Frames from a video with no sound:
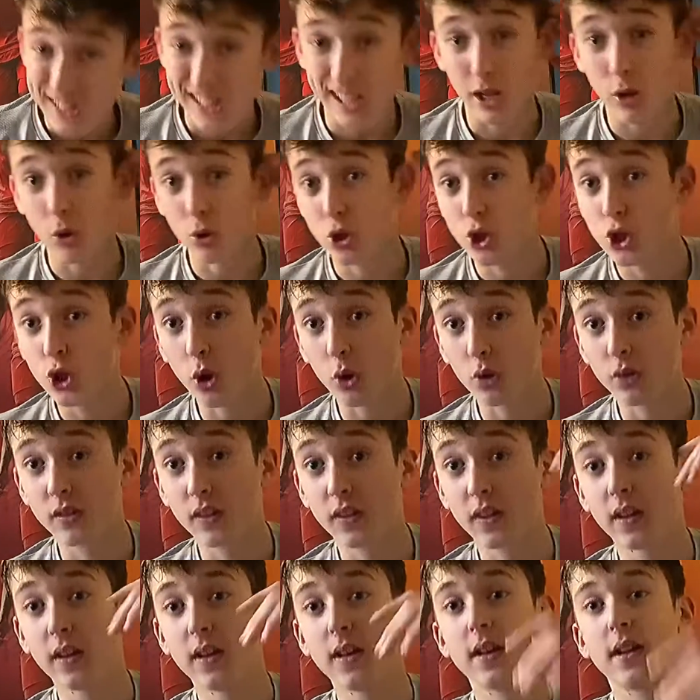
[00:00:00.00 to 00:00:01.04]
got Jota
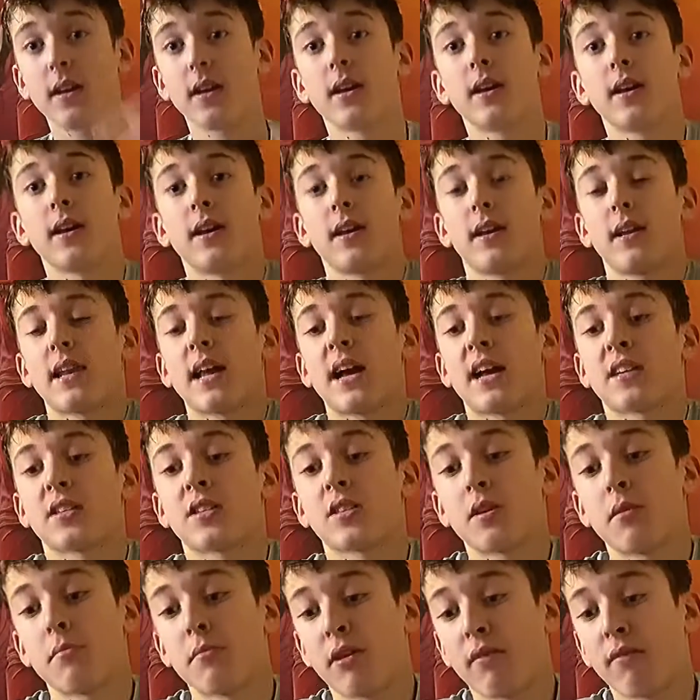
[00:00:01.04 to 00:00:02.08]
uh, last
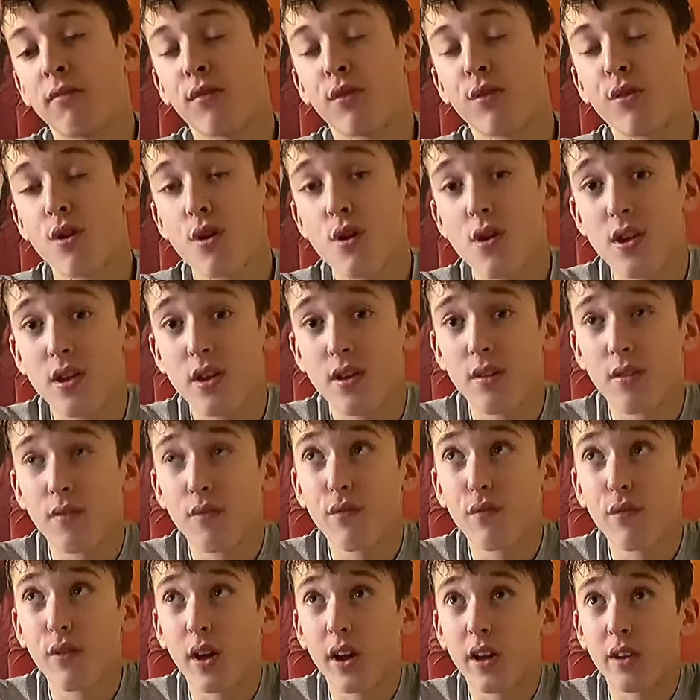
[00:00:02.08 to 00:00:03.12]
summer for
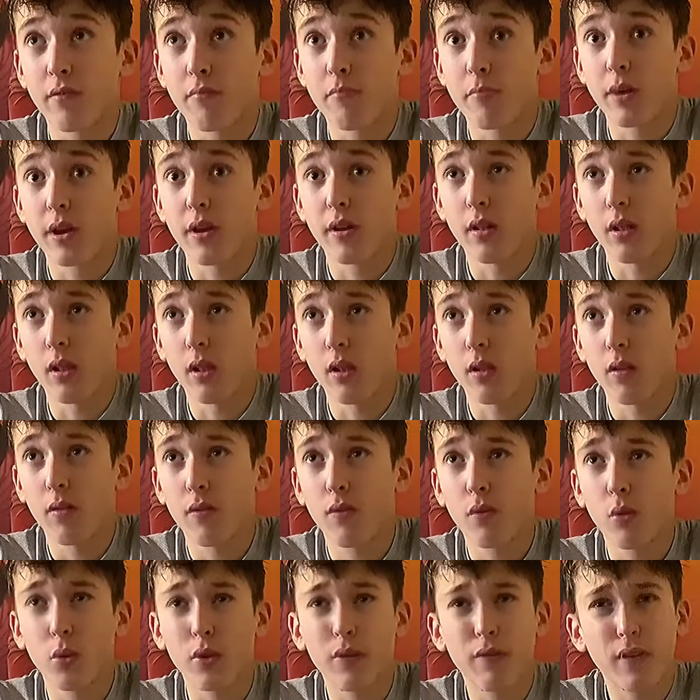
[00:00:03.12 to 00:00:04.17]
thirty-five mil,
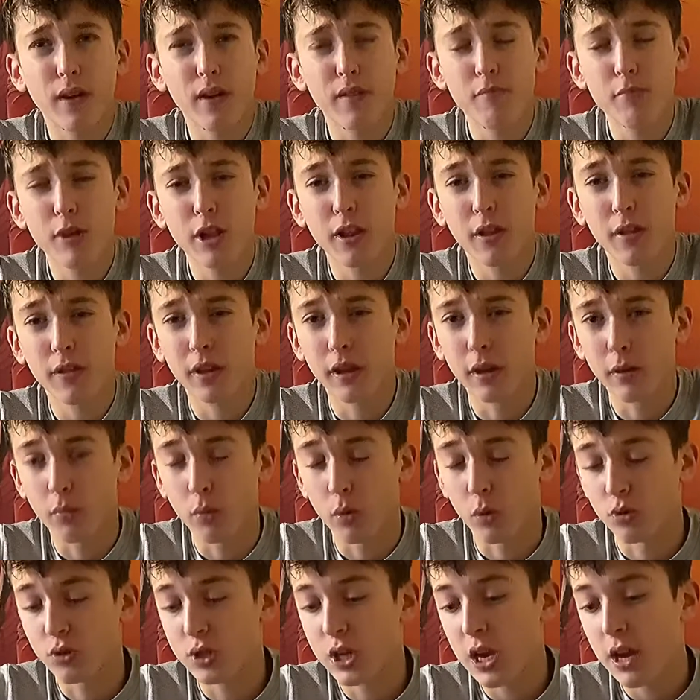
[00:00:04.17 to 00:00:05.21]
forty-five mil, I think it
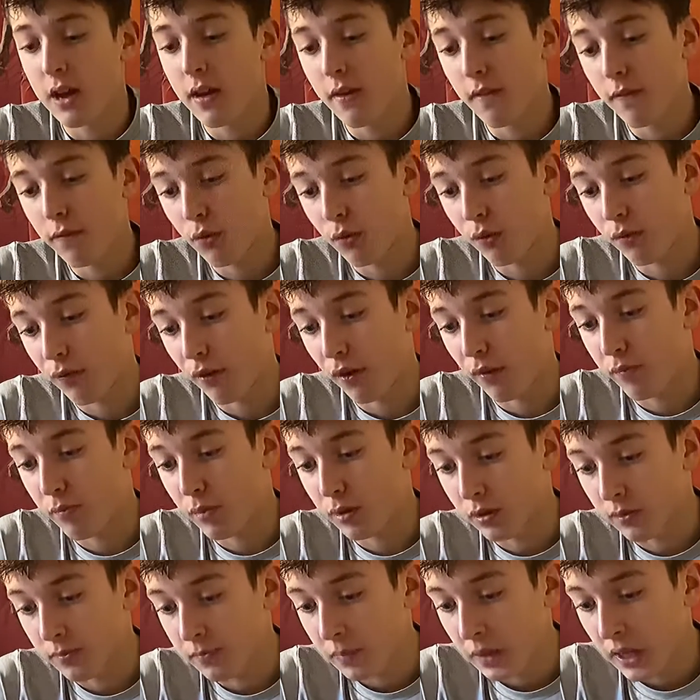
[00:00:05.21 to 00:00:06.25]
was, forty-five
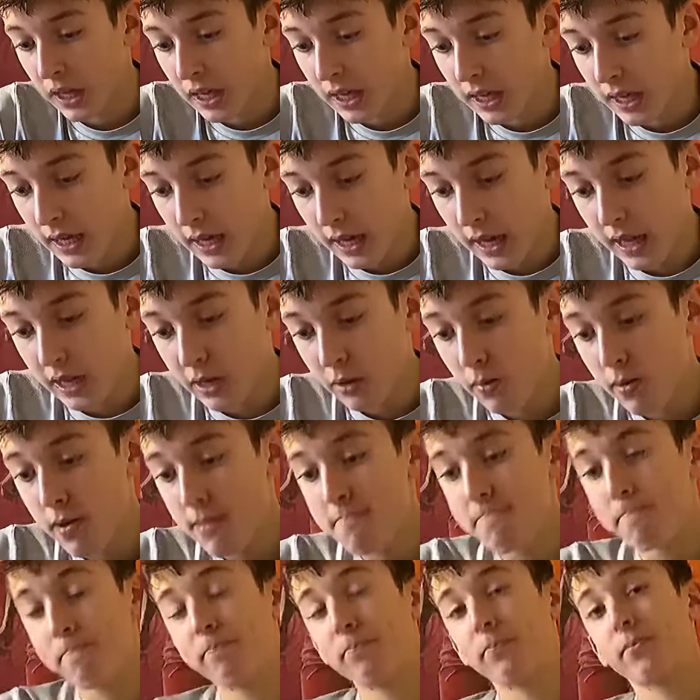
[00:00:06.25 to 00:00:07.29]
mil. Anyway,
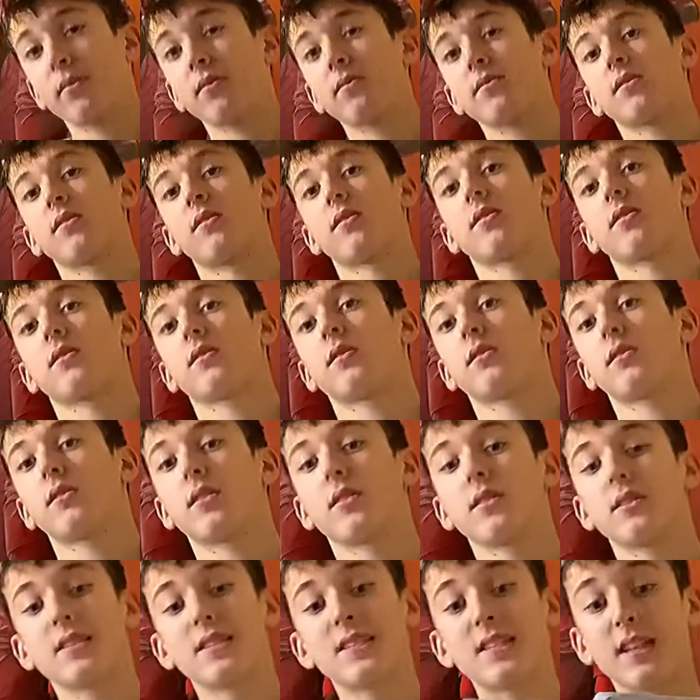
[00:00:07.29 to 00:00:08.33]

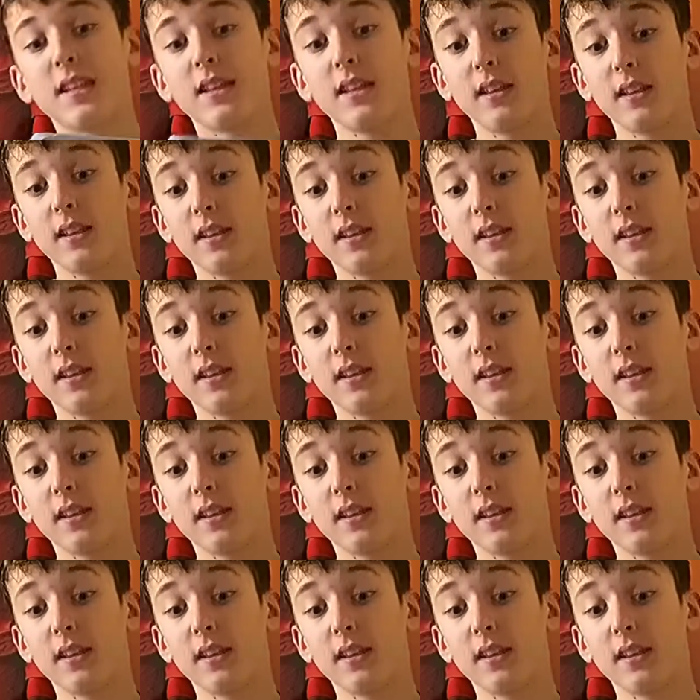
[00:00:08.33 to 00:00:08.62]
the...